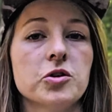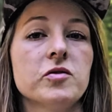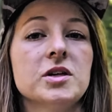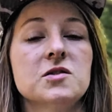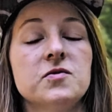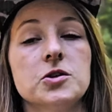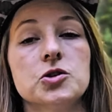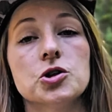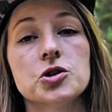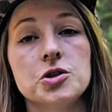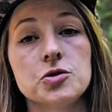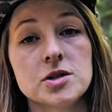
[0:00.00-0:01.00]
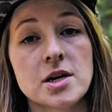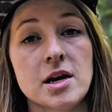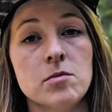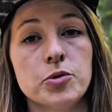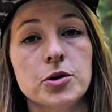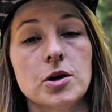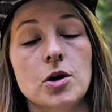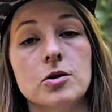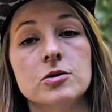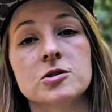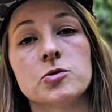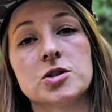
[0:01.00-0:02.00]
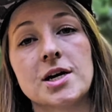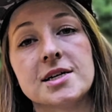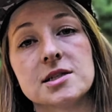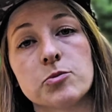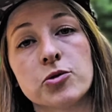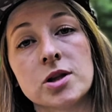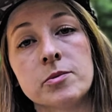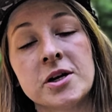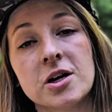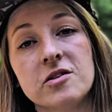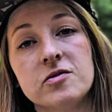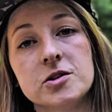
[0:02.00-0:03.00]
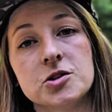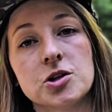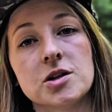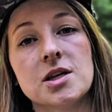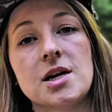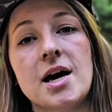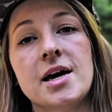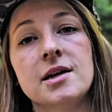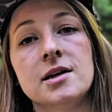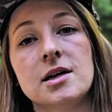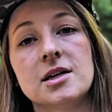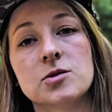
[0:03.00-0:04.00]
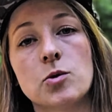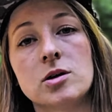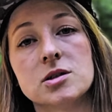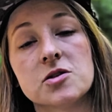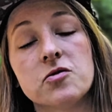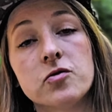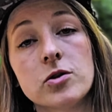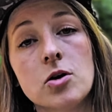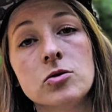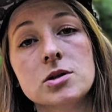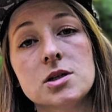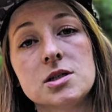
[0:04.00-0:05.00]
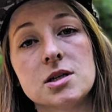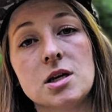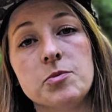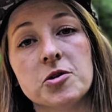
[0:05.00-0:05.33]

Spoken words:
of these filters use an input hose, which has a preliminary filter at the end, as well as a float to keep